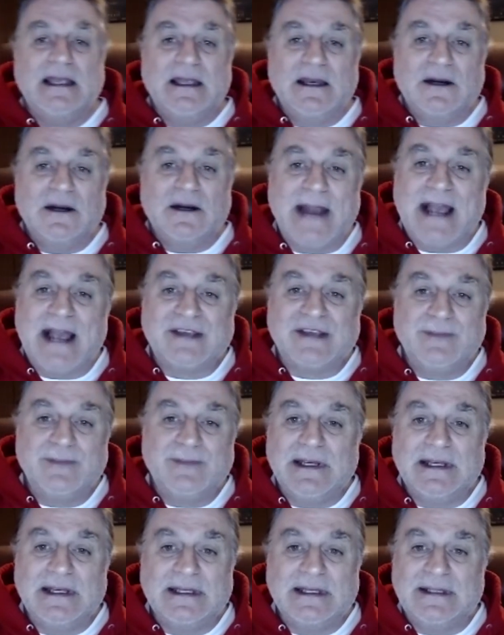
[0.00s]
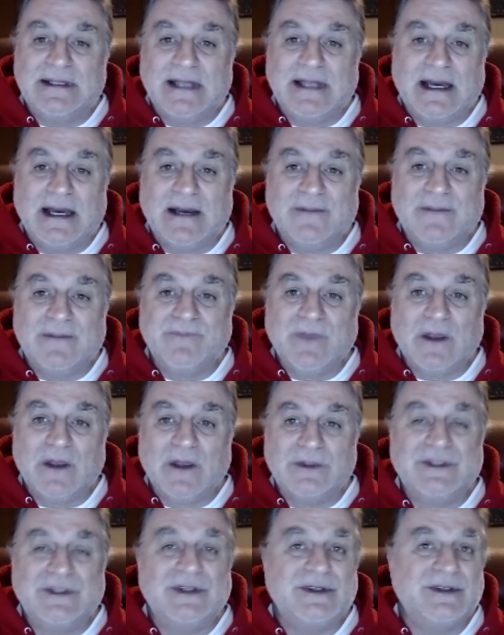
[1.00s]
Harass me, and uh, um,
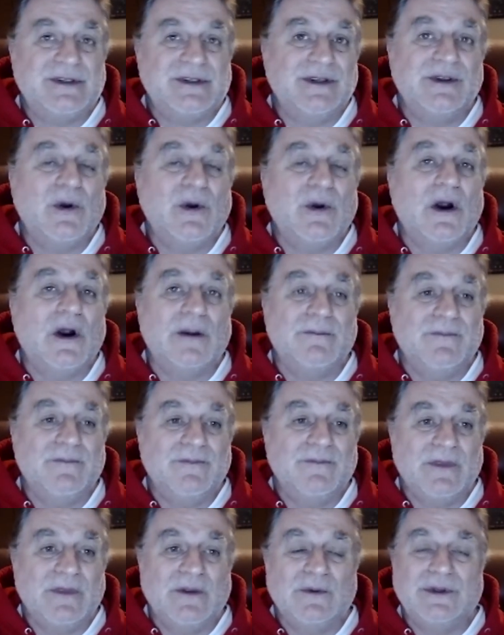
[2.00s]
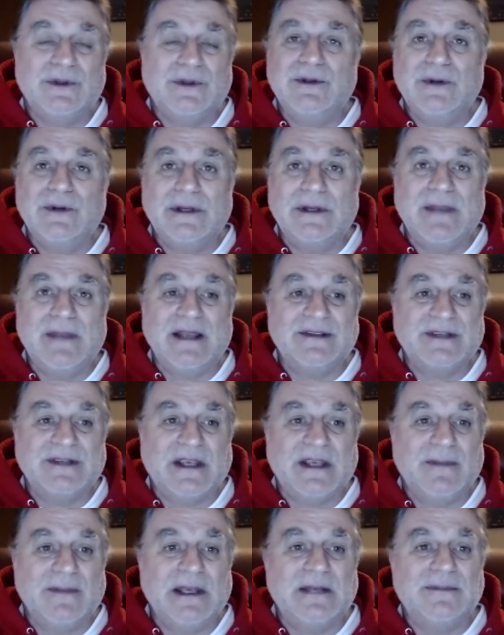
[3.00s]
which is the norm when new inmates
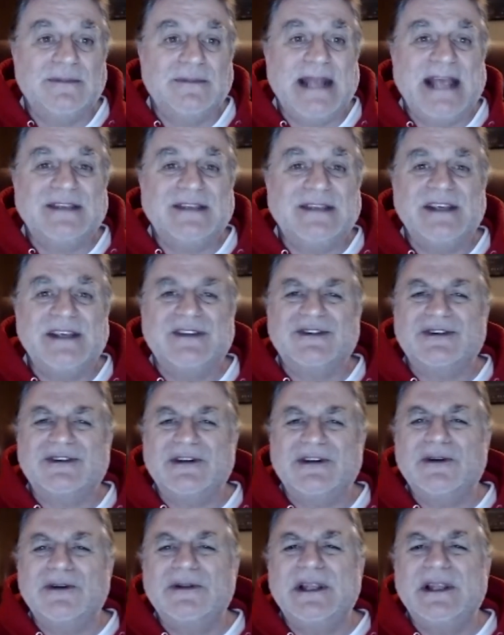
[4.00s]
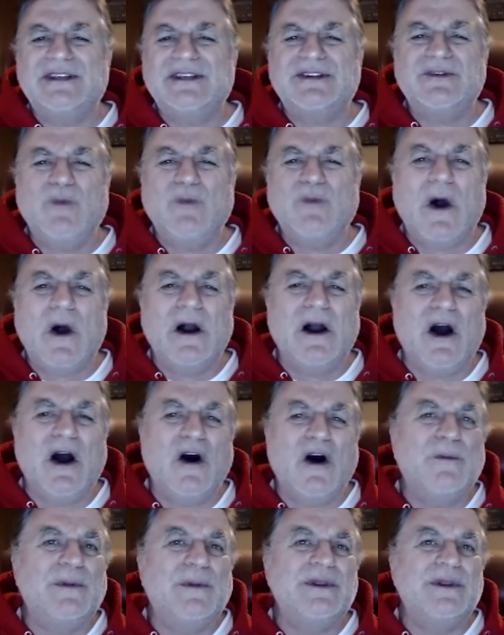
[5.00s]
come in. But as he slowly swung
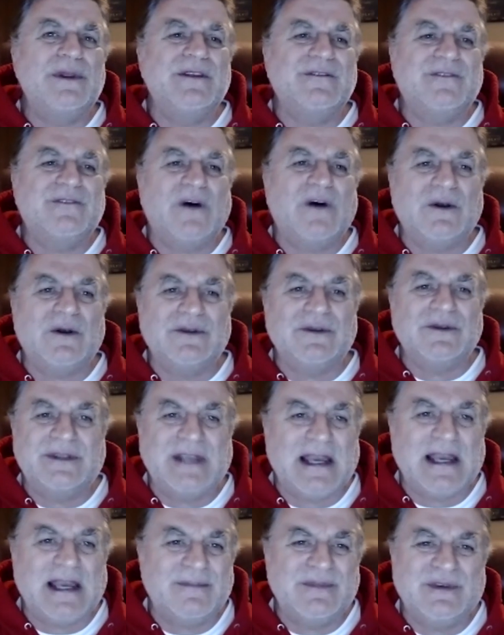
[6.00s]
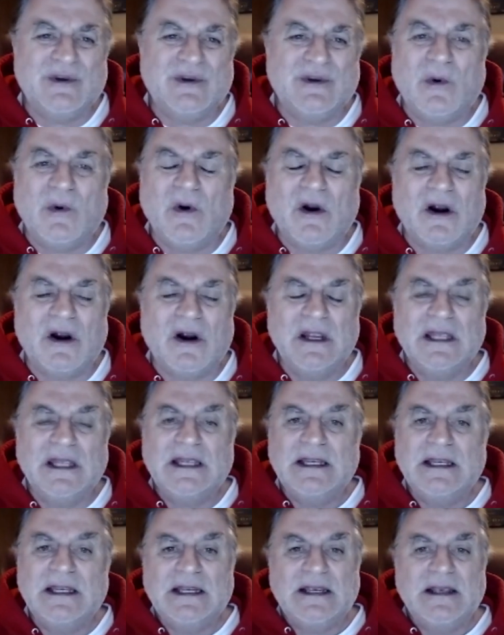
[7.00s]
open the vault type door,
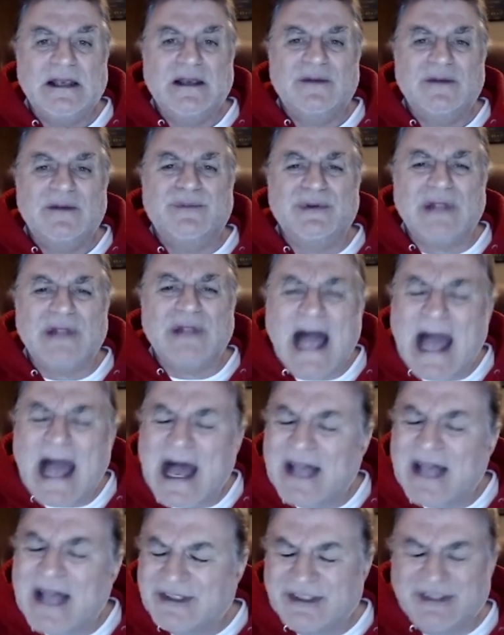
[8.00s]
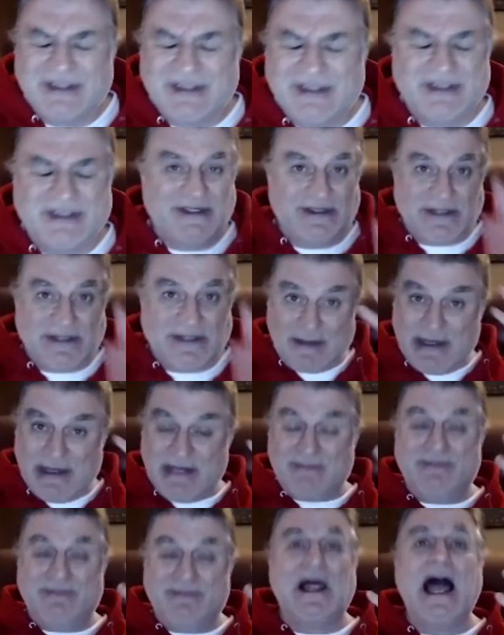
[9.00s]
blasts, I
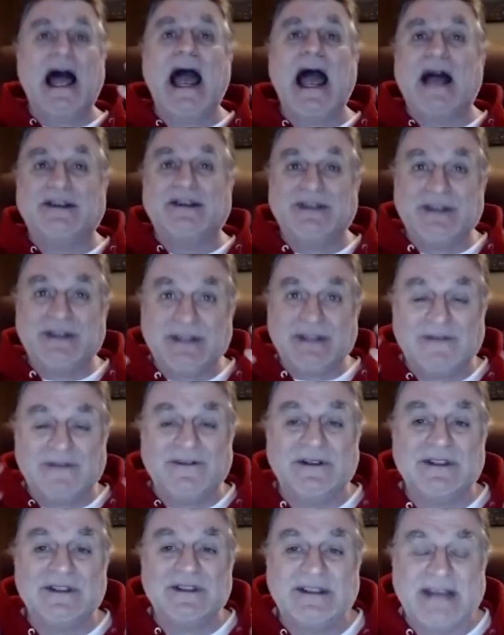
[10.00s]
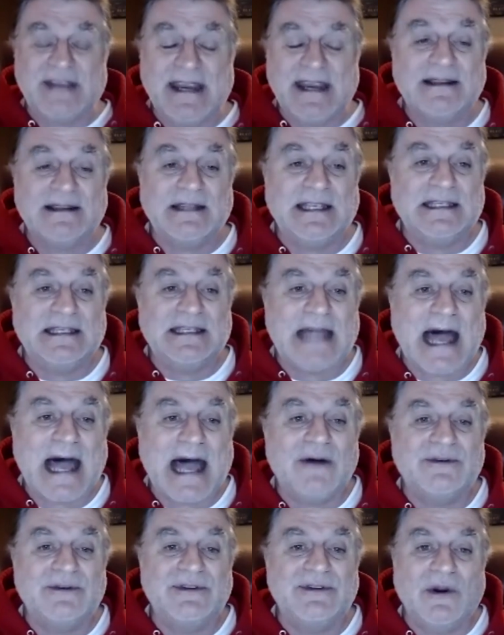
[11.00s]
mean, blasts of insanely
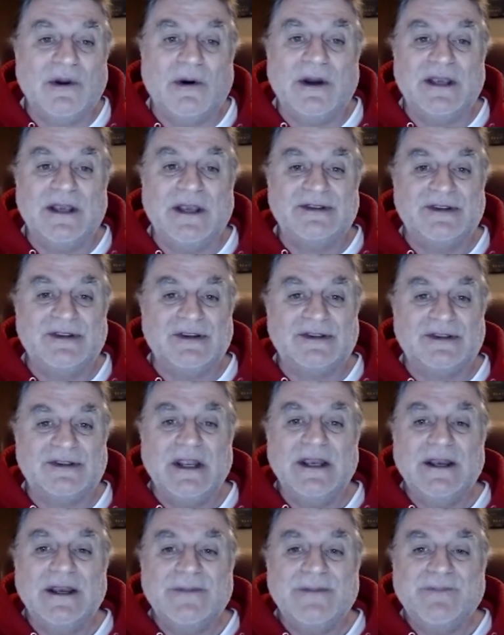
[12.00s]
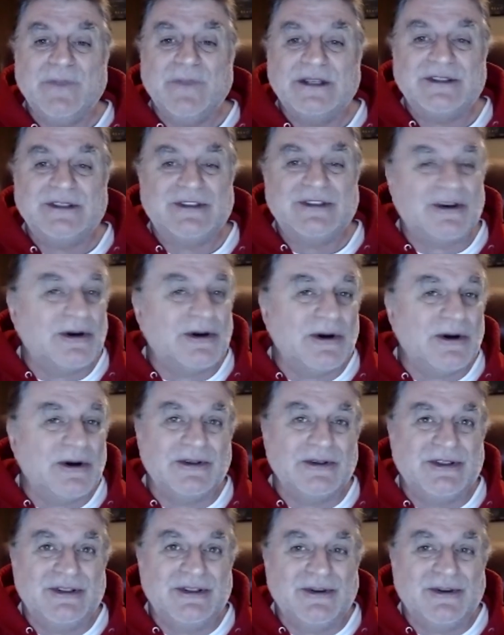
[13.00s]
loud noise just
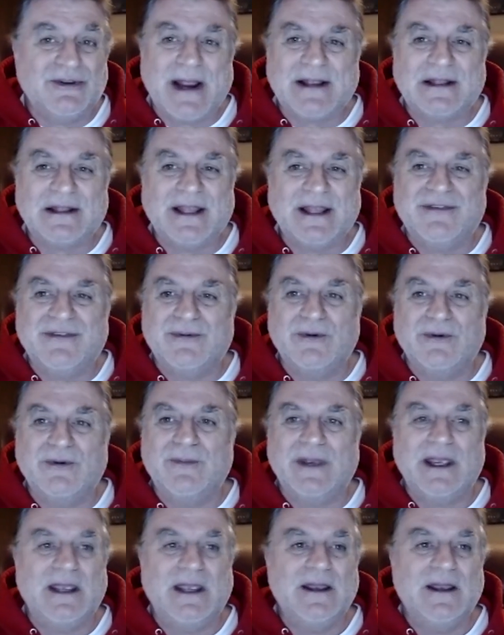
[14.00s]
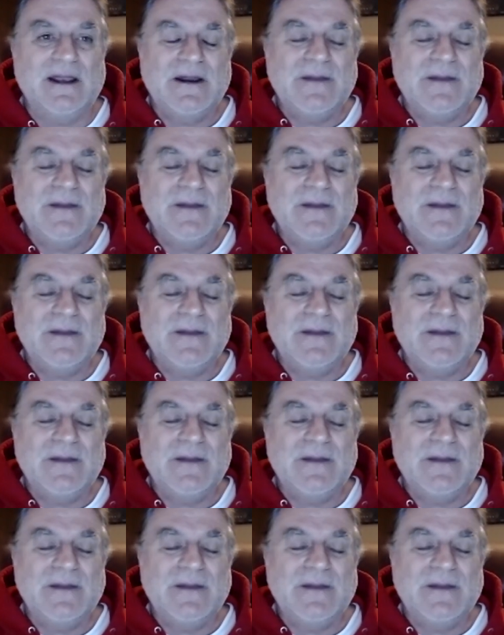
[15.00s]
surged directly through me.